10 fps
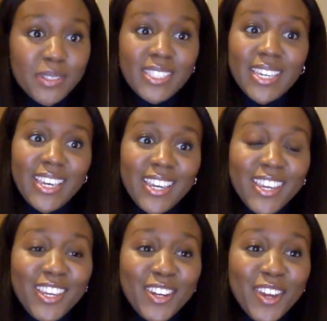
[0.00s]
I was
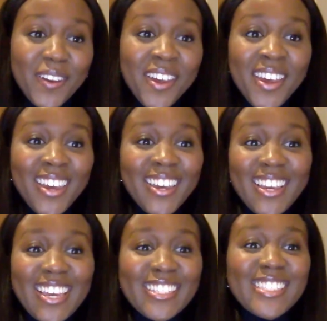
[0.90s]
thinking, you know,
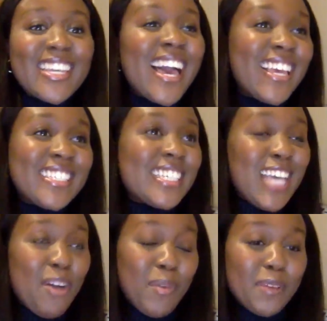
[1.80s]
is
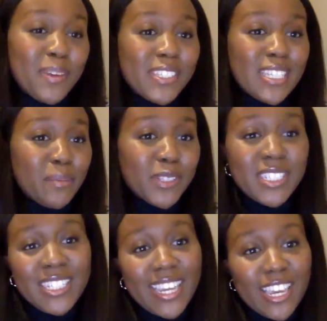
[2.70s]
this happening because
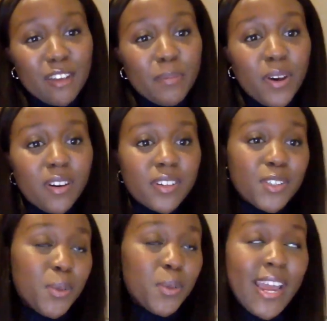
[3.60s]
someone's ticking a
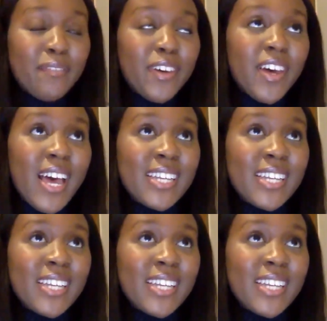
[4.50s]
box or whatever?